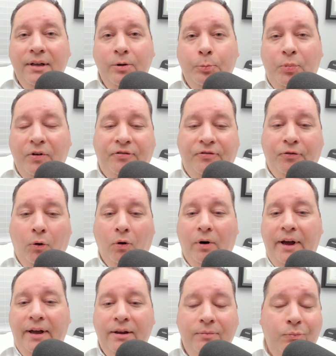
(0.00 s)

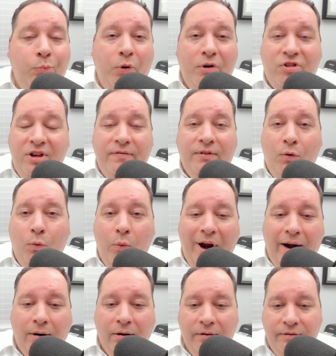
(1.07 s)
before I was even
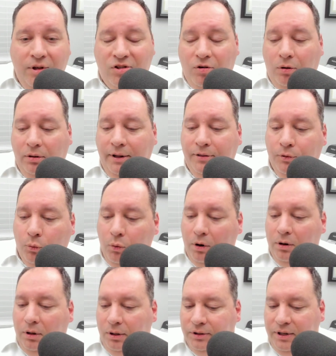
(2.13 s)
aware of this whole other
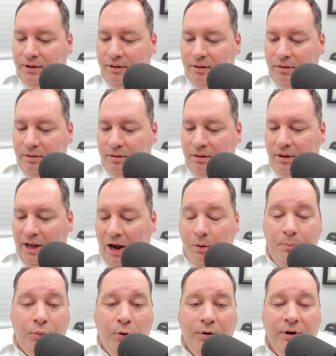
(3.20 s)
world and how
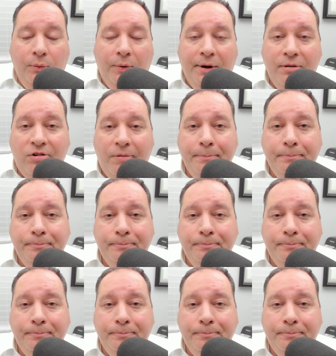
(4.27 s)
important it was.